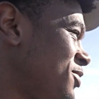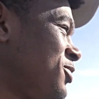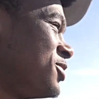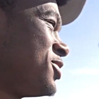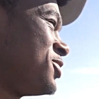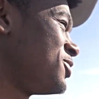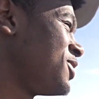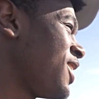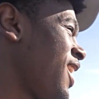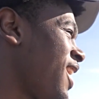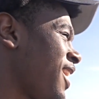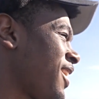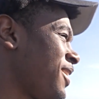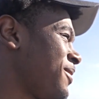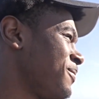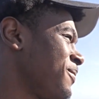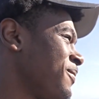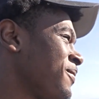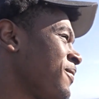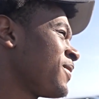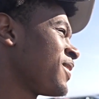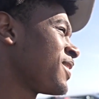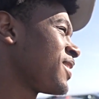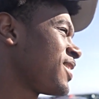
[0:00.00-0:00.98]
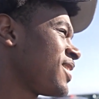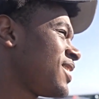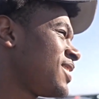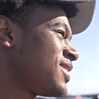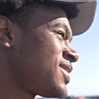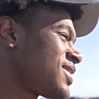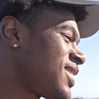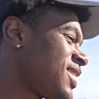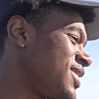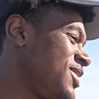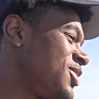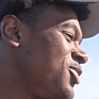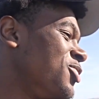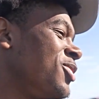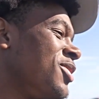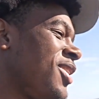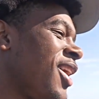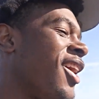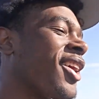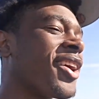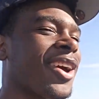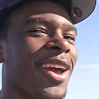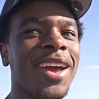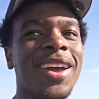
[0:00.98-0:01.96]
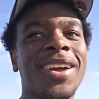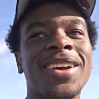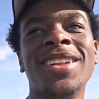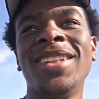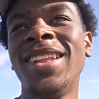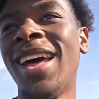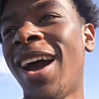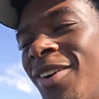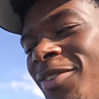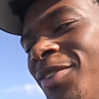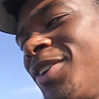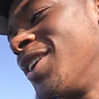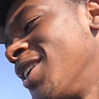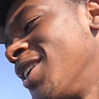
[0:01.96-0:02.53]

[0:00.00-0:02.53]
what you got. Say you okay. Now we